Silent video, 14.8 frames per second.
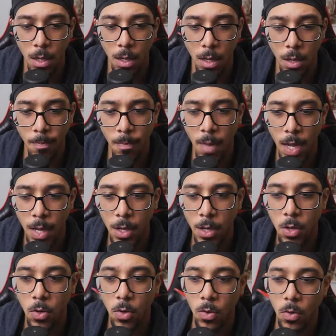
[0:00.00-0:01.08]
my
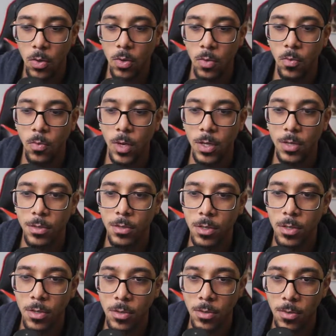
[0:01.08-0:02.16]
goal was
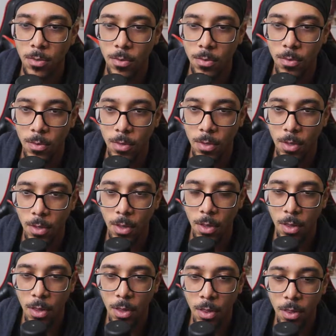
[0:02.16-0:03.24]
to
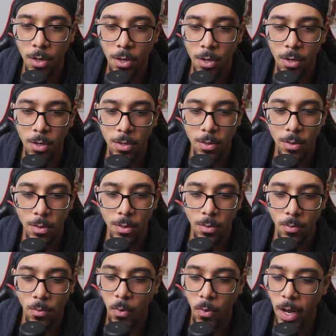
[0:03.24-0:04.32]
learn
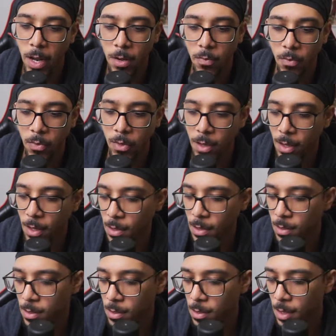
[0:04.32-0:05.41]
random
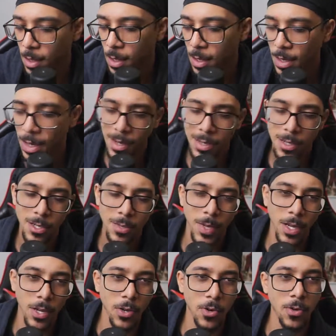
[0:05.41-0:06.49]
things not necessarily my
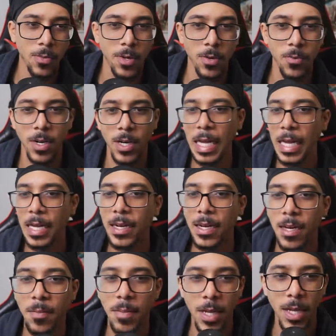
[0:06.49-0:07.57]
goal, but what it ended
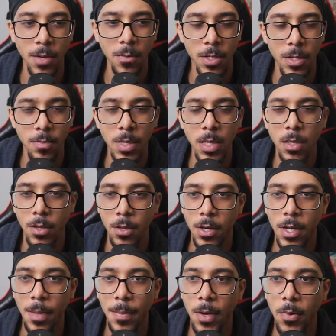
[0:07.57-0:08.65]
up being was me
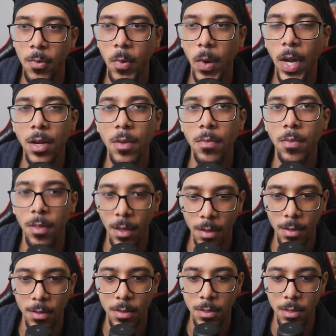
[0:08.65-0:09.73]
learning about random things.
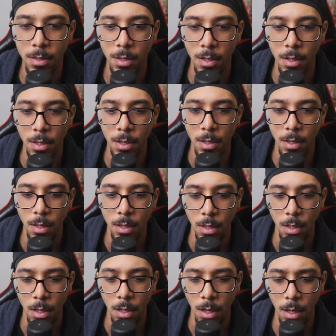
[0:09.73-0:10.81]

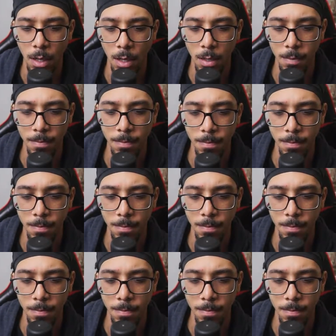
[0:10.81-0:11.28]
And